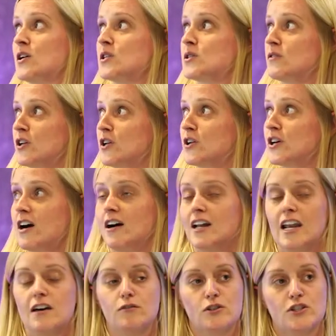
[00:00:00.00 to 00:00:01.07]
So if you look at our
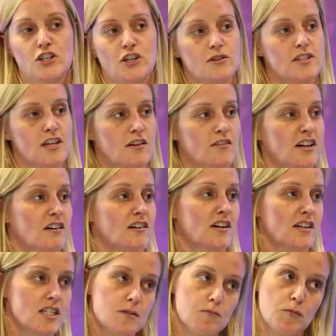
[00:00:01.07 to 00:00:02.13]
level 2 serving our
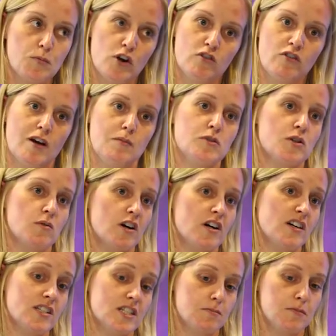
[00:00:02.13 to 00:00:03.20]
customer programme, so our
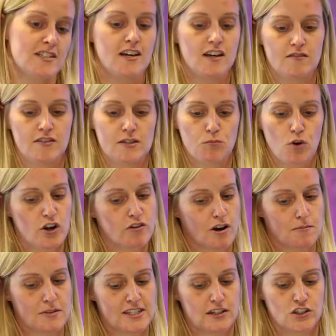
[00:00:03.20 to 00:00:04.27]
customer service
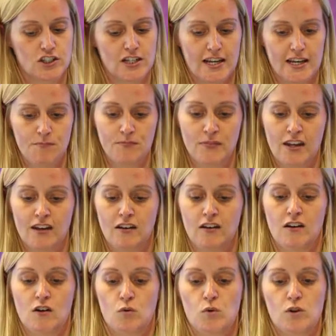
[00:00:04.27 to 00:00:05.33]
programme essentially,
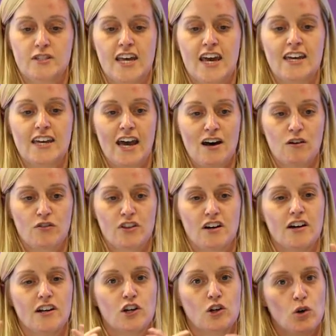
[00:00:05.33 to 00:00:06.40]
we'll take out the
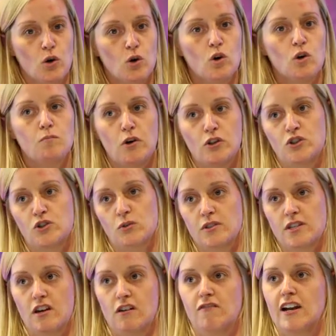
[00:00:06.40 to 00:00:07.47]
kind of core
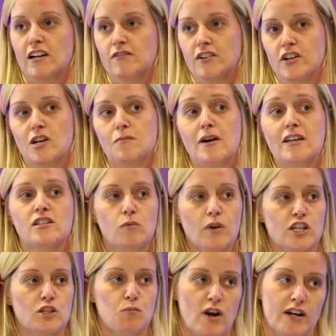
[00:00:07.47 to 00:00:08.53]
modules that are relevant no matter
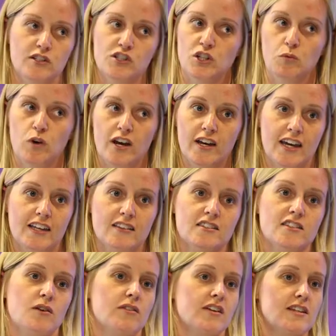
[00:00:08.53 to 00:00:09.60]
which brand you work in.
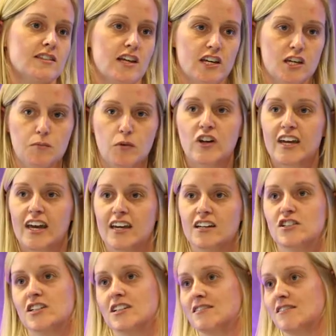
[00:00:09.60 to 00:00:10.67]
So things like
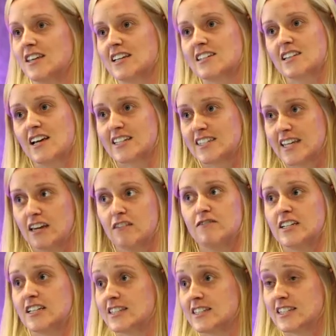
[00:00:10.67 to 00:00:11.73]
communication, things like
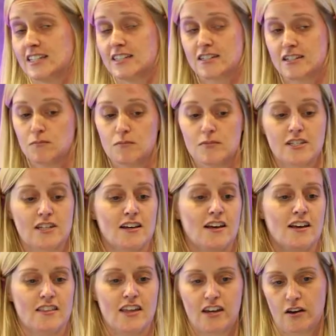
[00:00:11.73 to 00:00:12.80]
safety and systems,
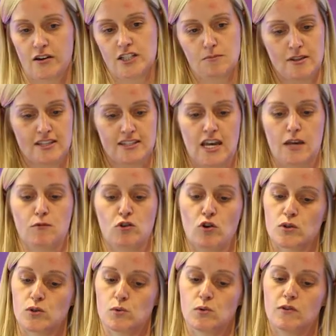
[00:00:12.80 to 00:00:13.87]
they're going to be the same
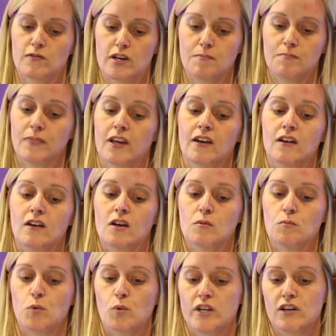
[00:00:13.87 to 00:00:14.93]
across all of them.
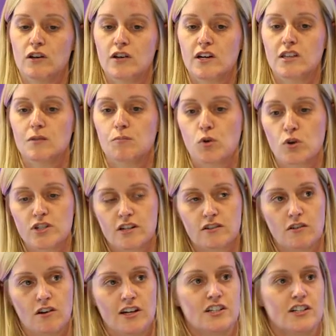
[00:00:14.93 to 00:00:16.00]
But when you look at the product
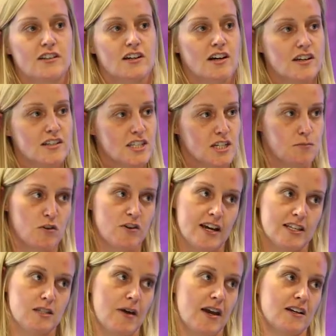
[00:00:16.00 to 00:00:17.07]
knowledge and the customer
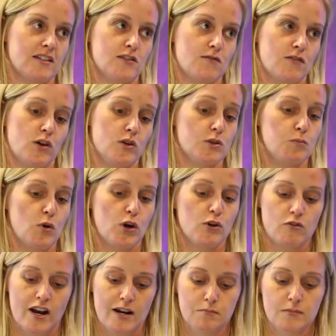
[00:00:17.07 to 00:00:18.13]
aspects of those
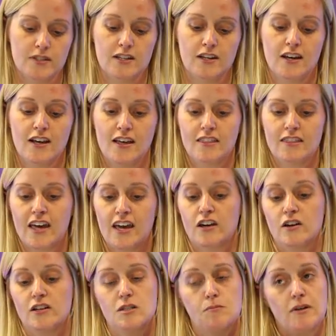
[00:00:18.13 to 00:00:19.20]
programmes, they're
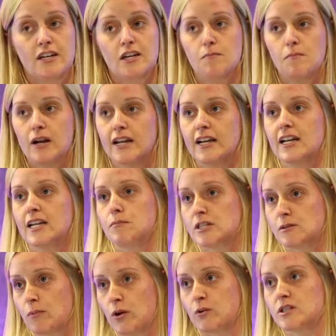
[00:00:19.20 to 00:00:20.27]
going to be completely
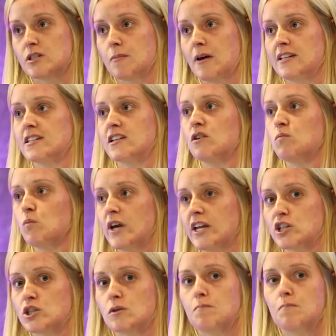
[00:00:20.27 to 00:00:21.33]
bespoke depending on
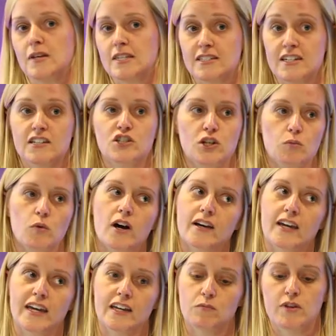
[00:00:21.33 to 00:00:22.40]
which business you
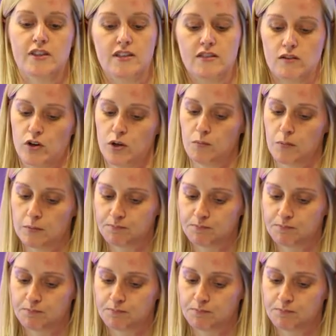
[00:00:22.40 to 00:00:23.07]
work in within the group.